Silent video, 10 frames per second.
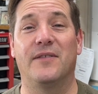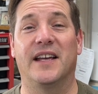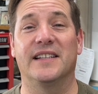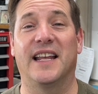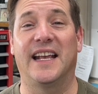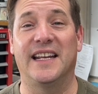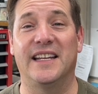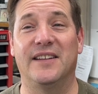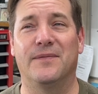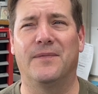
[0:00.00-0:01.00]
at
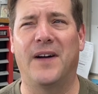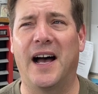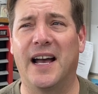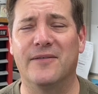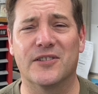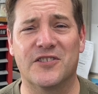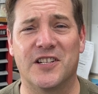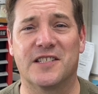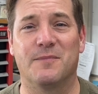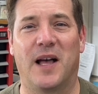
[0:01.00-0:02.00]
85 or
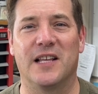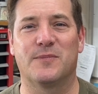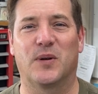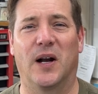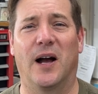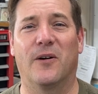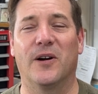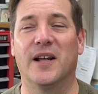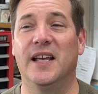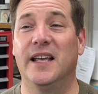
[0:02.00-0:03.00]
6 miles per hour.
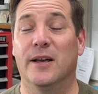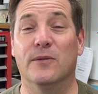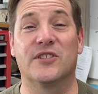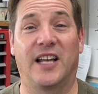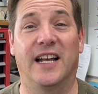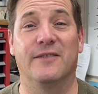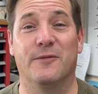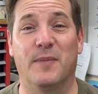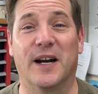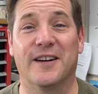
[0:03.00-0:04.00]
It was kind of
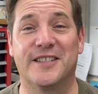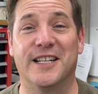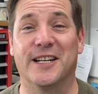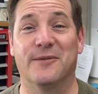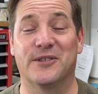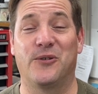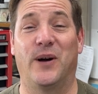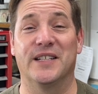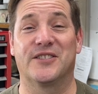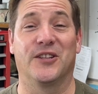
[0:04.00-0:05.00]
embarrassing. It was
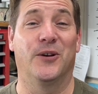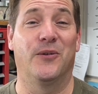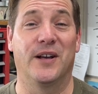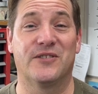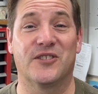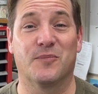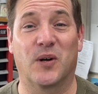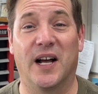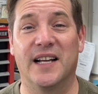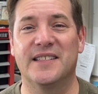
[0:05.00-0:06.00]
quite slow. I was
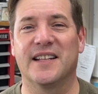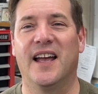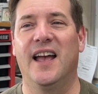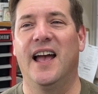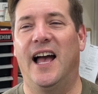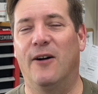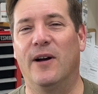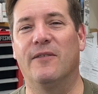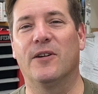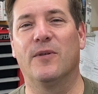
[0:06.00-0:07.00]
surprised.
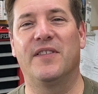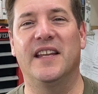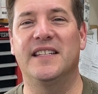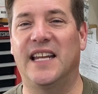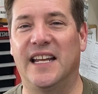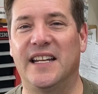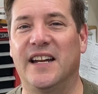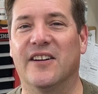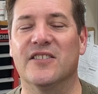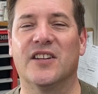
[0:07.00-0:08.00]
However, within 10
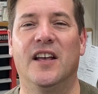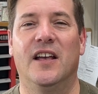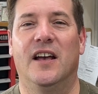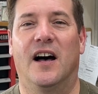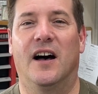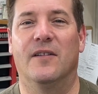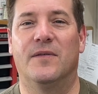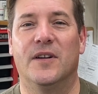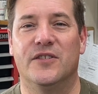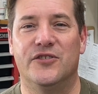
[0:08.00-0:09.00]
years of
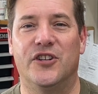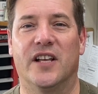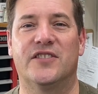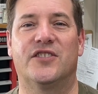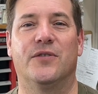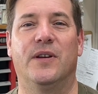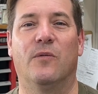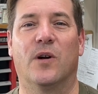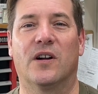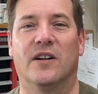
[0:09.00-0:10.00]
just doing
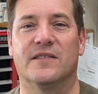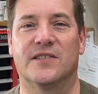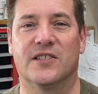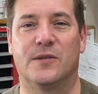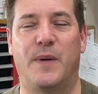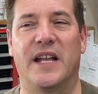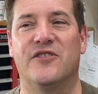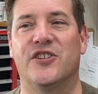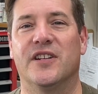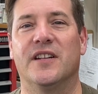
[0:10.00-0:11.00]
work on
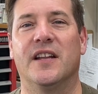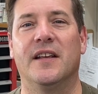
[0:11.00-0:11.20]
suspension,